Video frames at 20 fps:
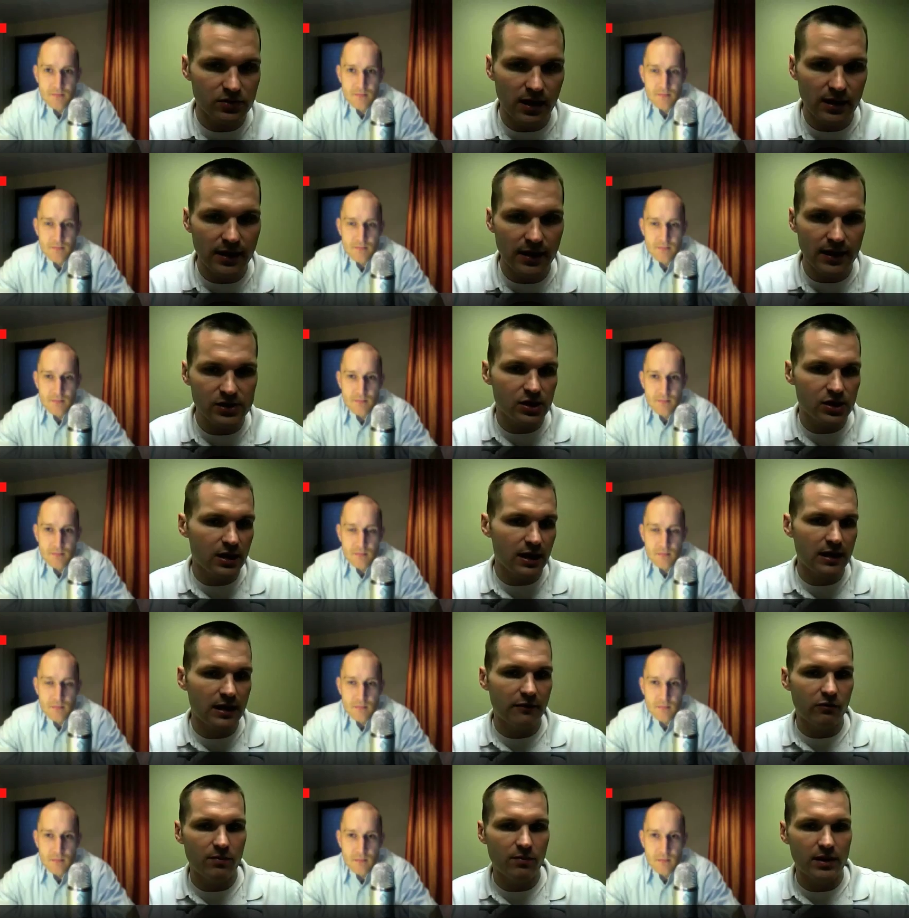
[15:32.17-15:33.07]
Speaker 1: I'm trying to
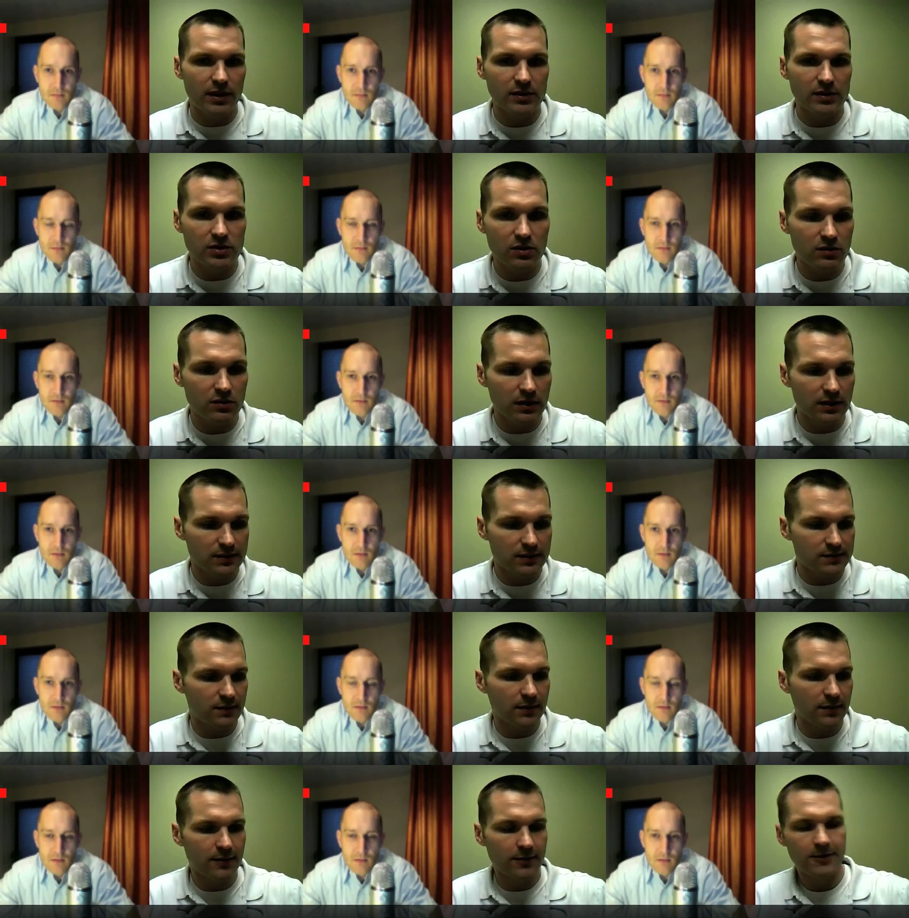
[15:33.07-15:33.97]
educate everybody
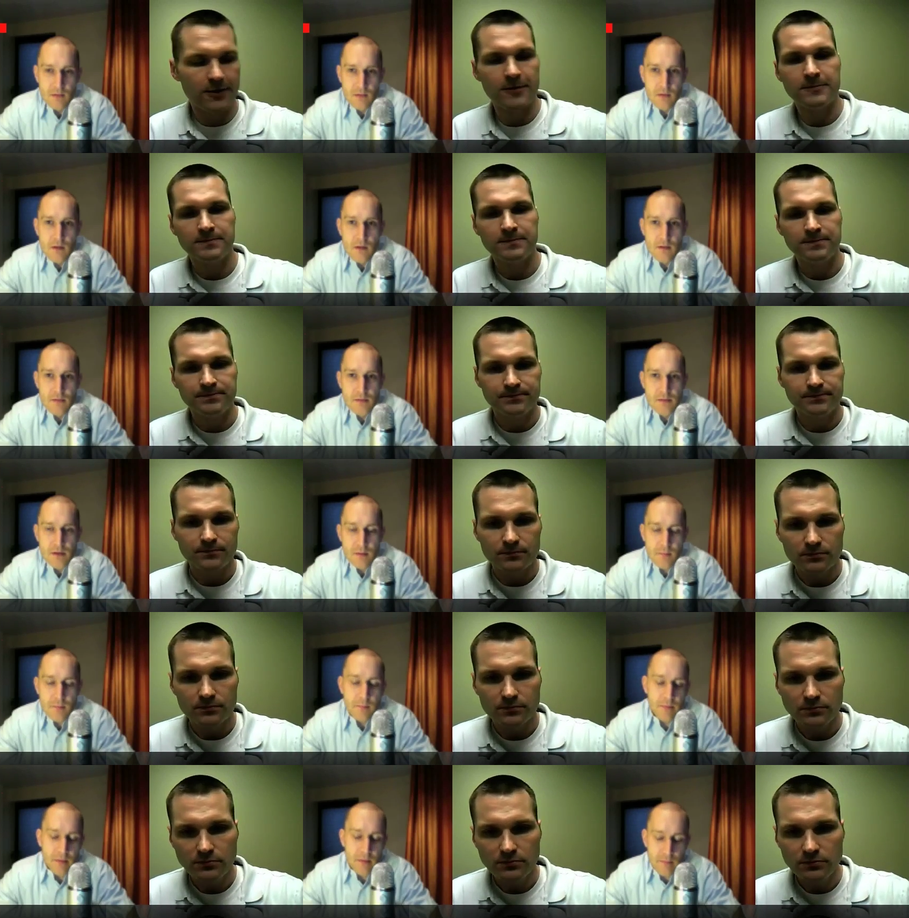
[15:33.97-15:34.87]
to this.
Speaker 2: So
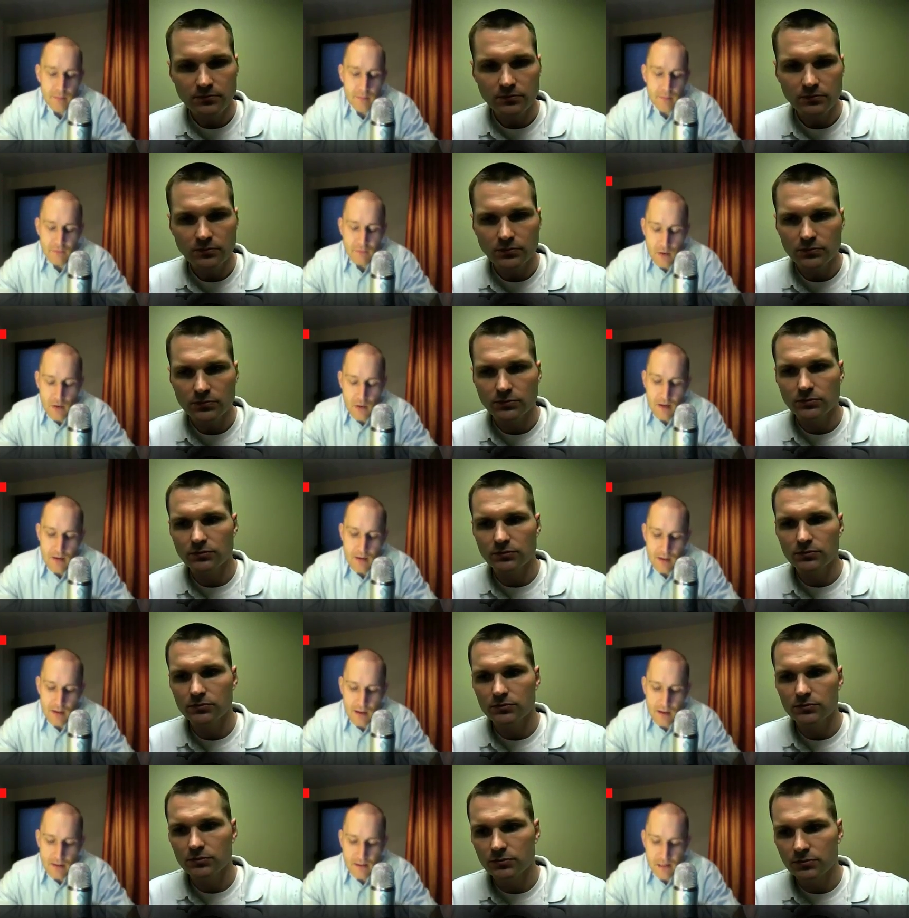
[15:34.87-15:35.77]
before
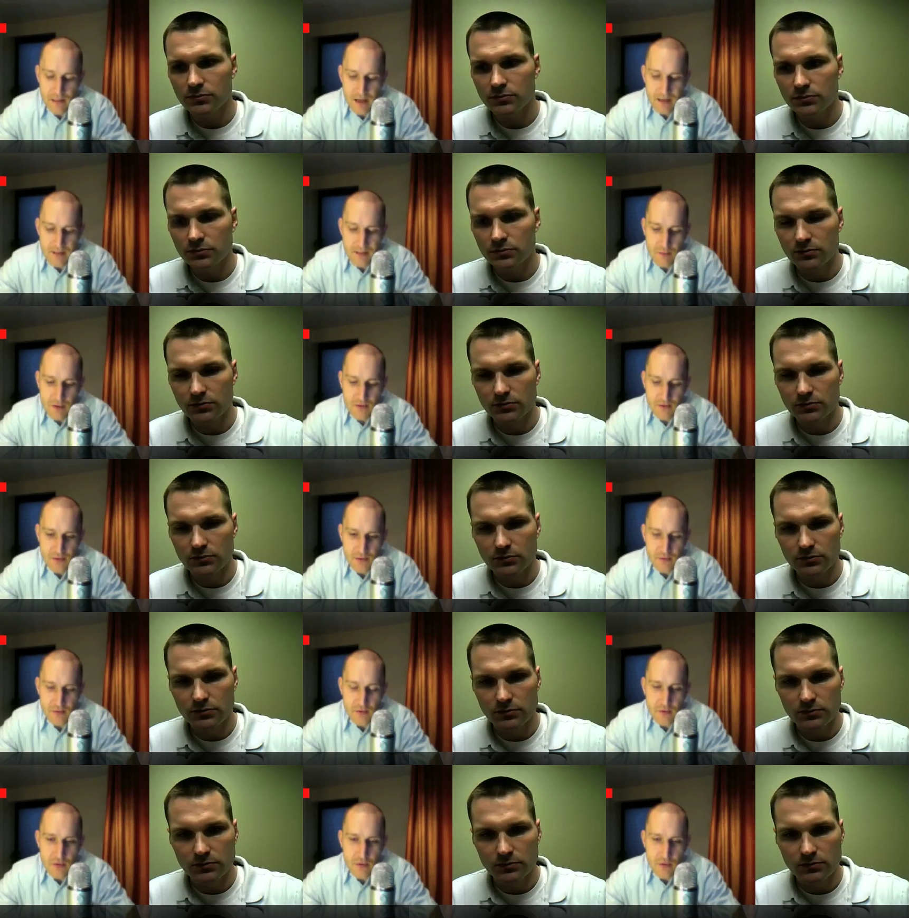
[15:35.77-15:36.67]
I, I talk about
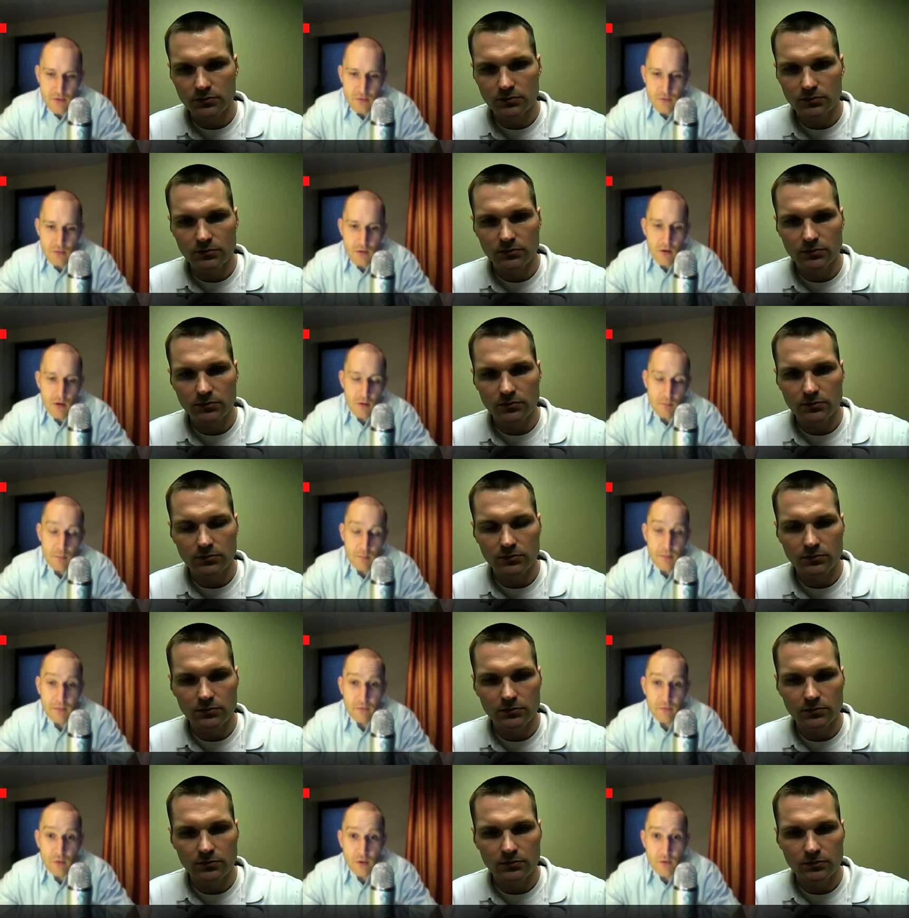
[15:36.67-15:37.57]
sort of your new, or
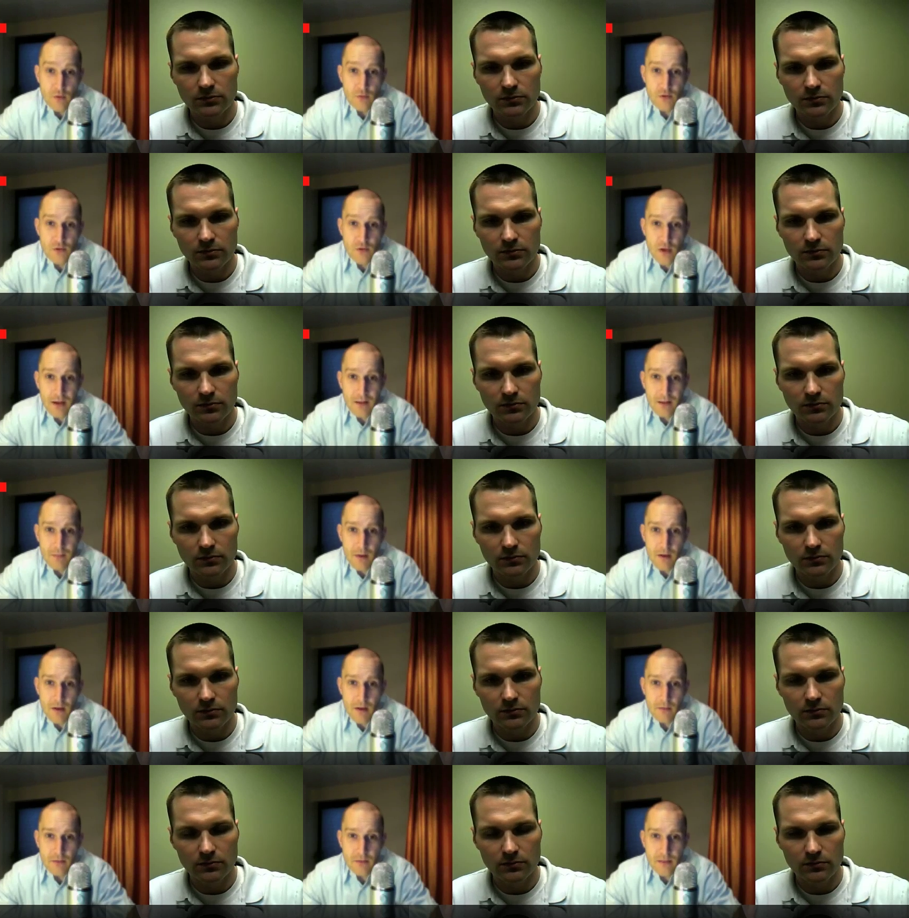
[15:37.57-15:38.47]
before you talk
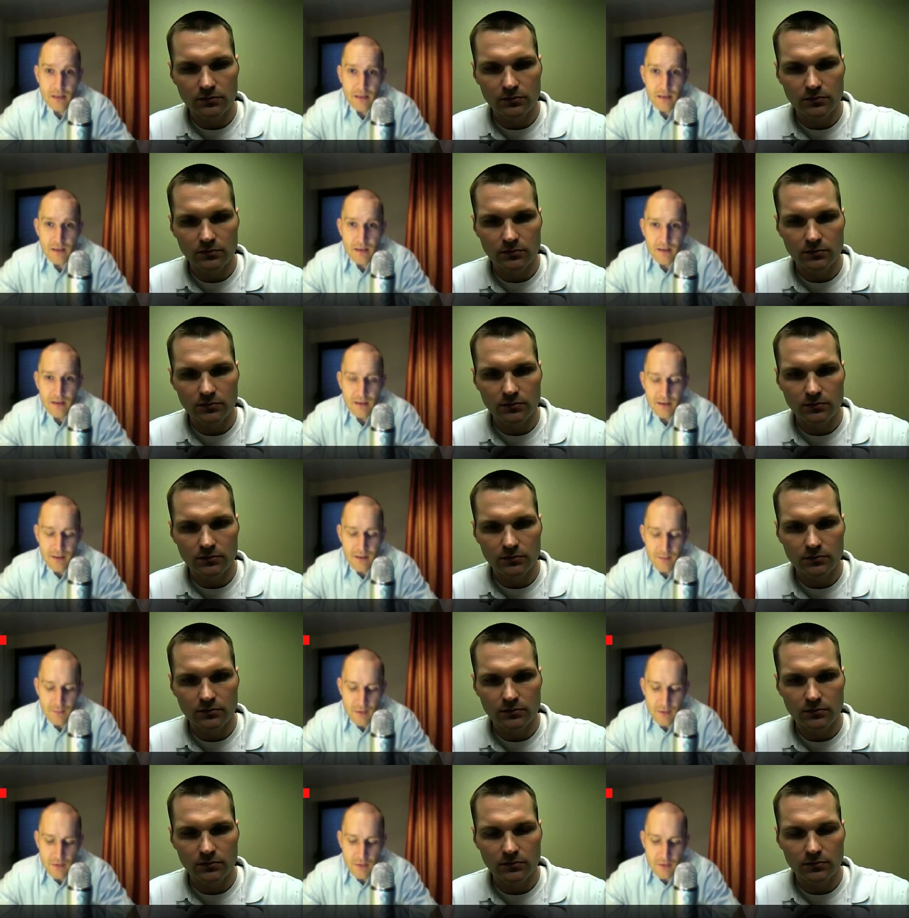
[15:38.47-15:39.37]
about uh,
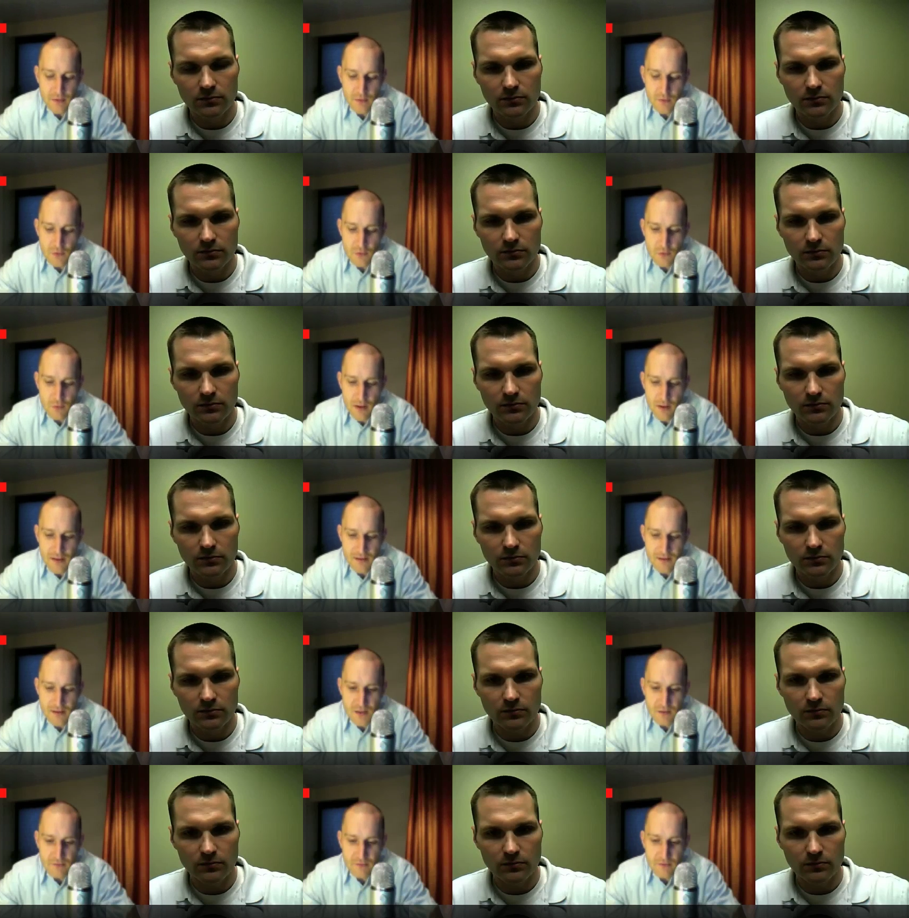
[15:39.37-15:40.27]
um, your new
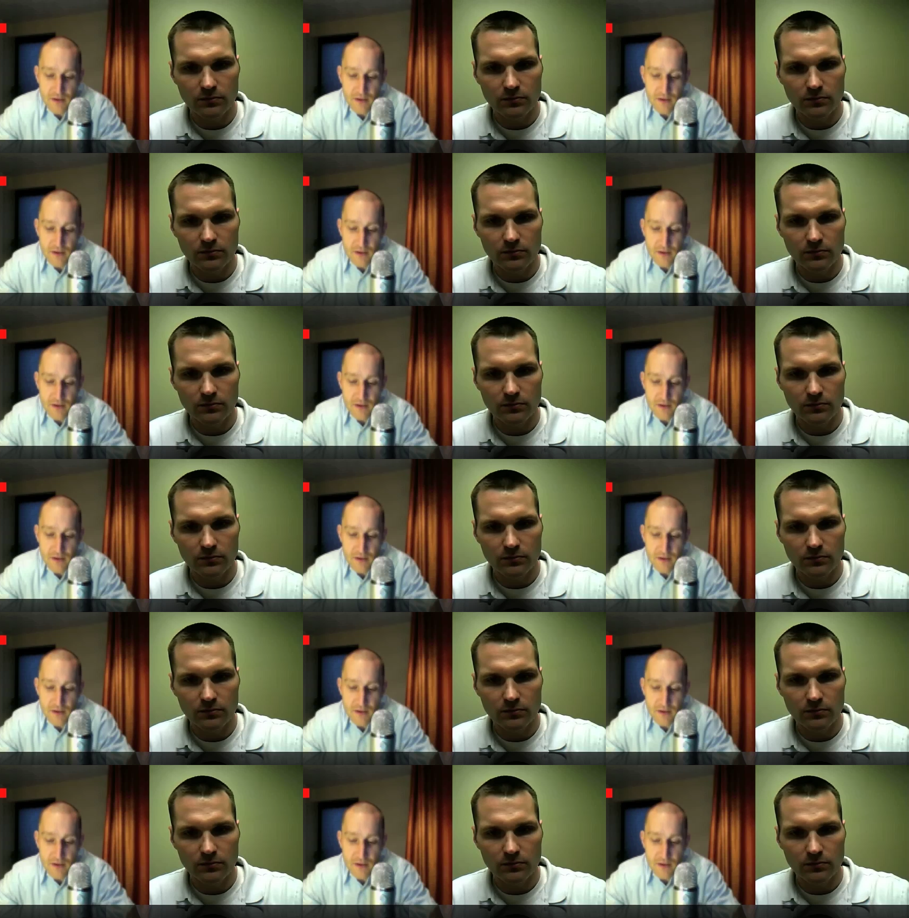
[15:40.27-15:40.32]
quest of